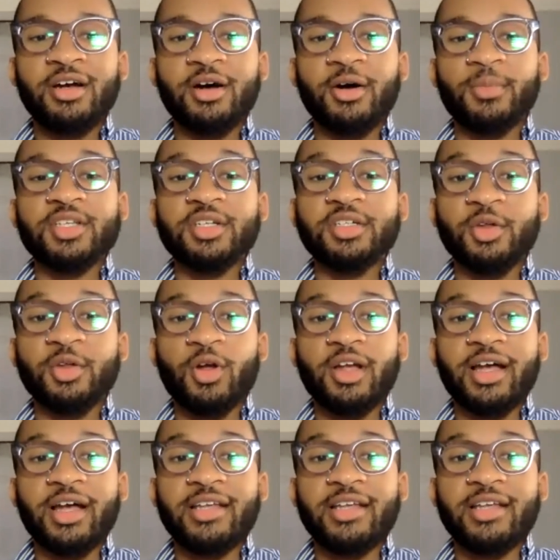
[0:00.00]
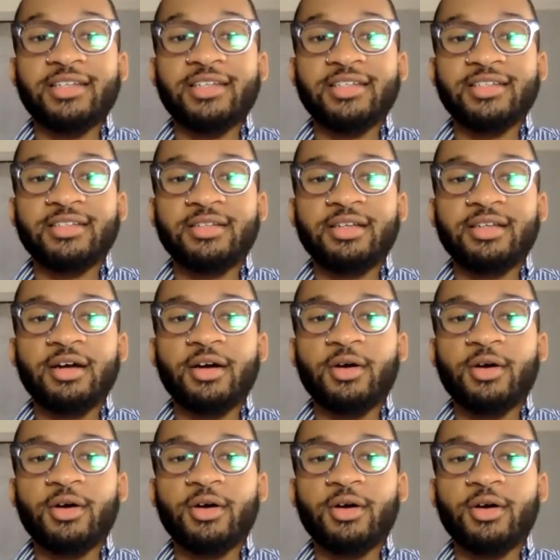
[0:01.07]
particularly the work I did
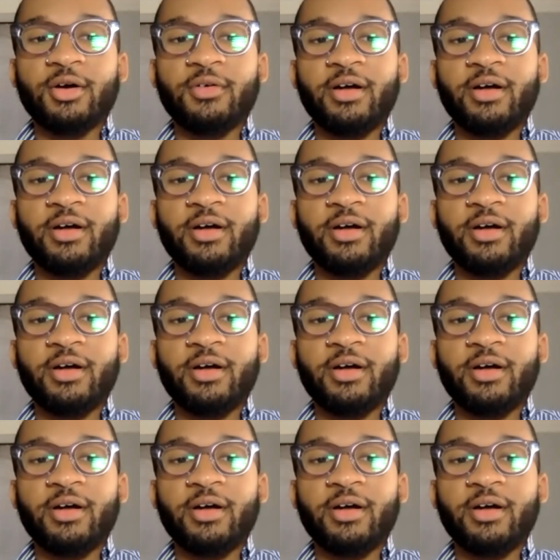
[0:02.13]
uh,